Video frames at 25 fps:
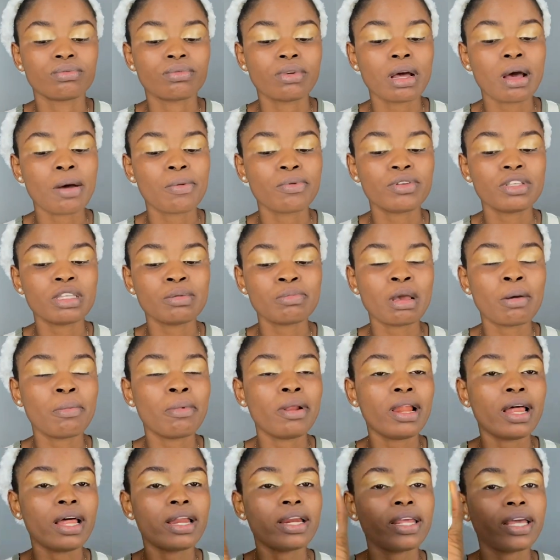I'm using my
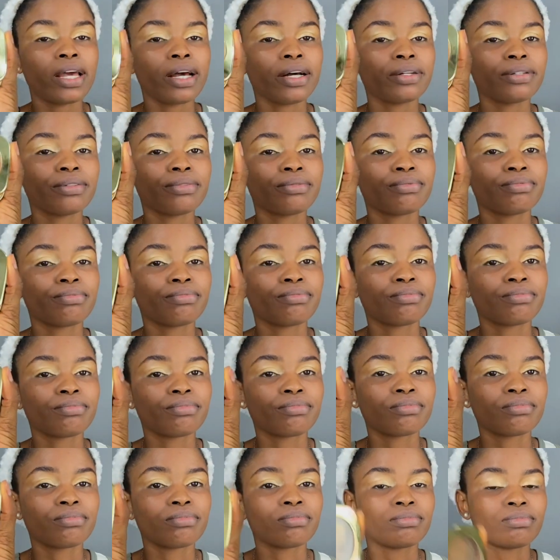Melania.
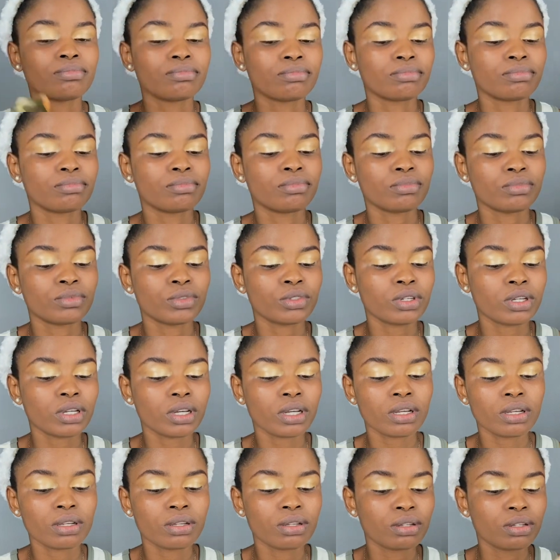
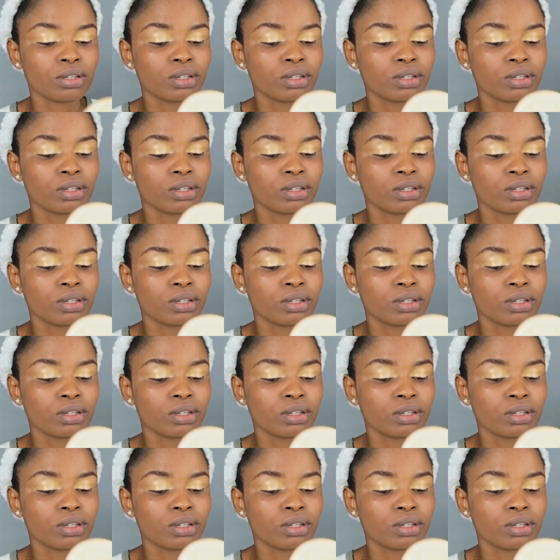Okay,